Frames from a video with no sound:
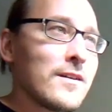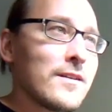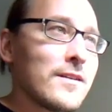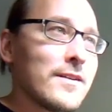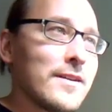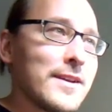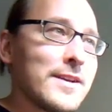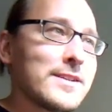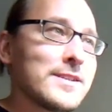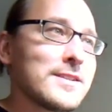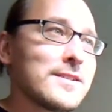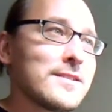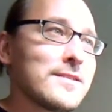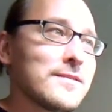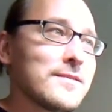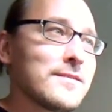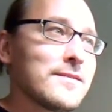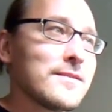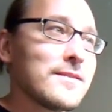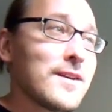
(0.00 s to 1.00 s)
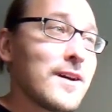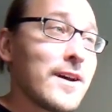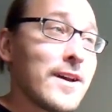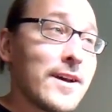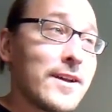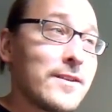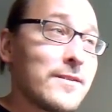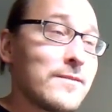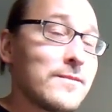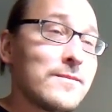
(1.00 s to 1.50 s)
Yes, I
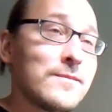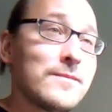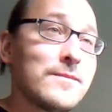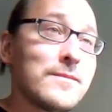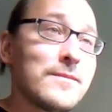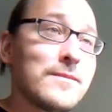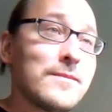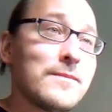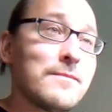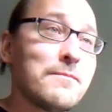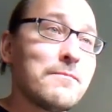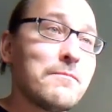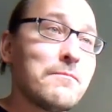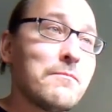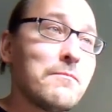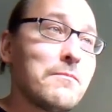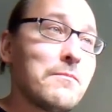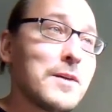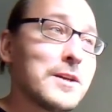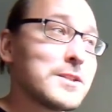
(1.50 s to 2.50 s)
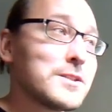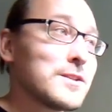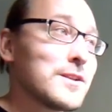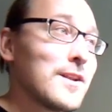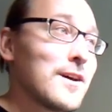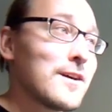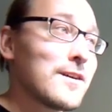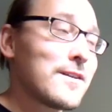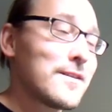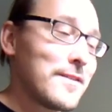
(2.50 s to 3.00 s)
had much
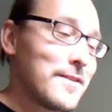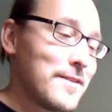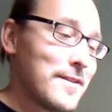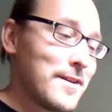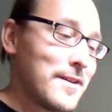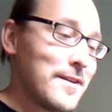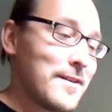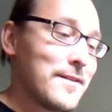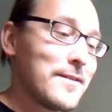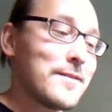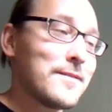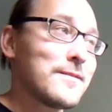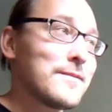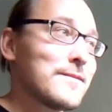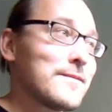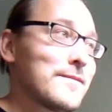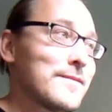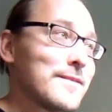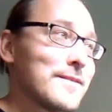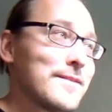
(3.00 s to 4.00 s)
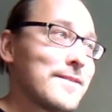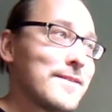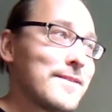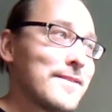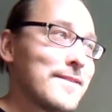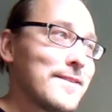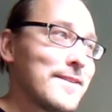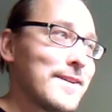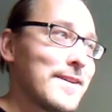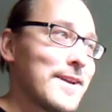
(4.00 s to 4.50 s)
luck there,
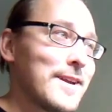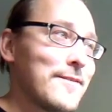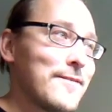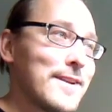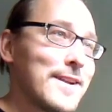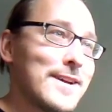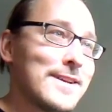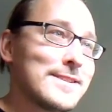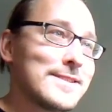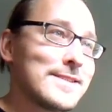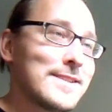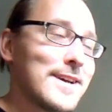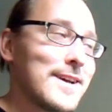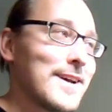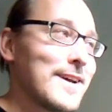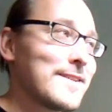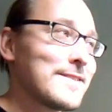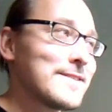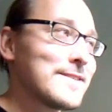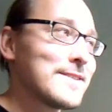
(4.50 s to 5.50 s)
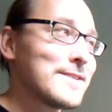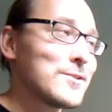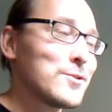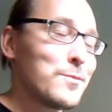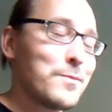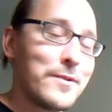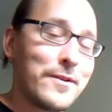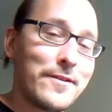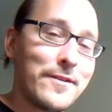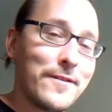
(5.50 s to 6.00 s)
even as I had
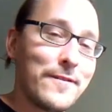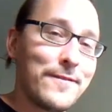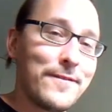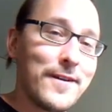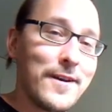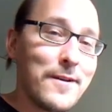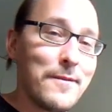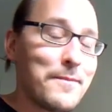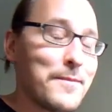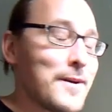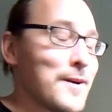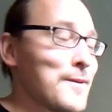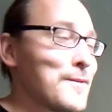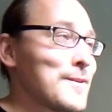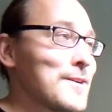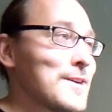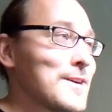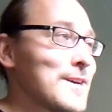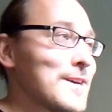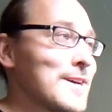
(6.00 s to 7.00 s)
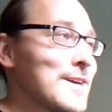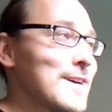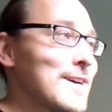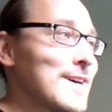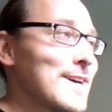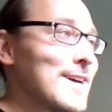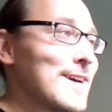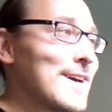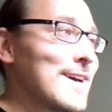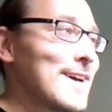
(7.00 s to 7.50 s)
superior firepower,
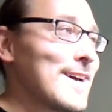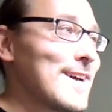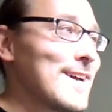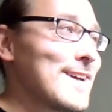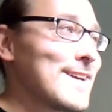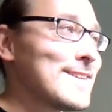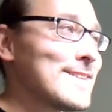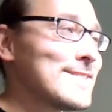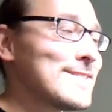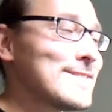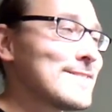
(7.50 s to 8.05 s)
and